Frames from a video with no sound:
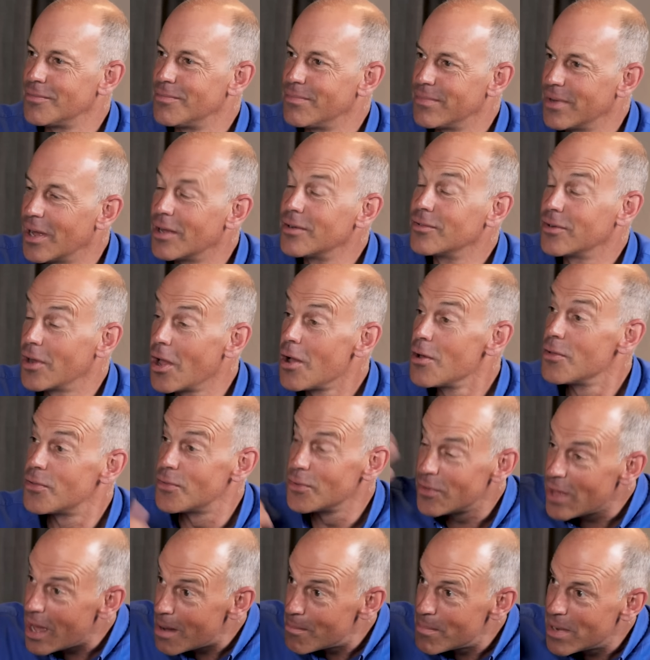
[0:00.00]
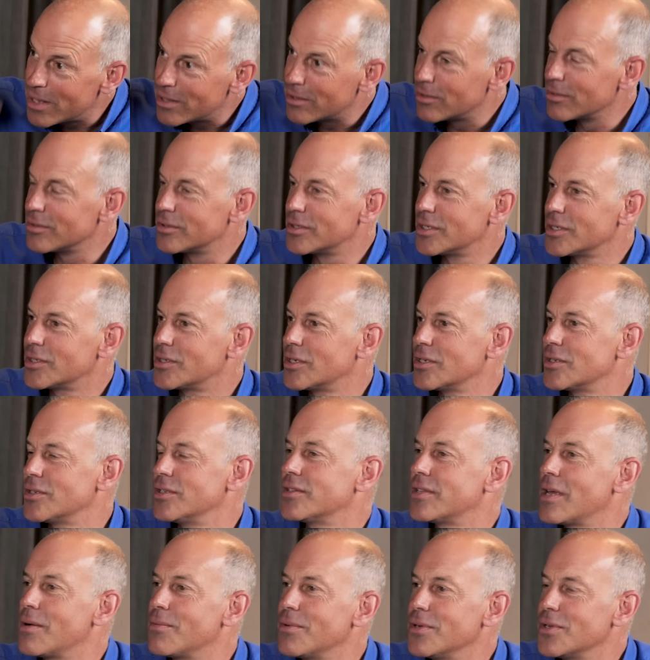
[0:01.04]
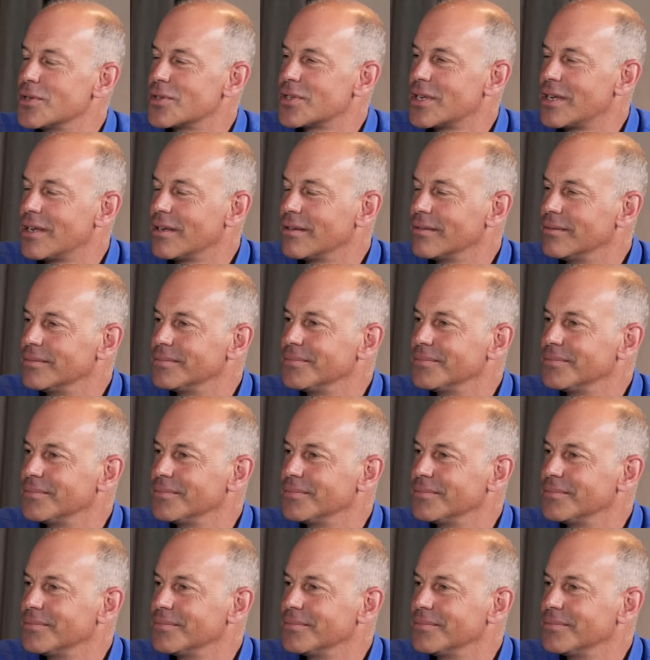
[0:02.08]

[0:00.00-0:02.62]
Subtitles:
and go through that mental decision. Is that what you're saying?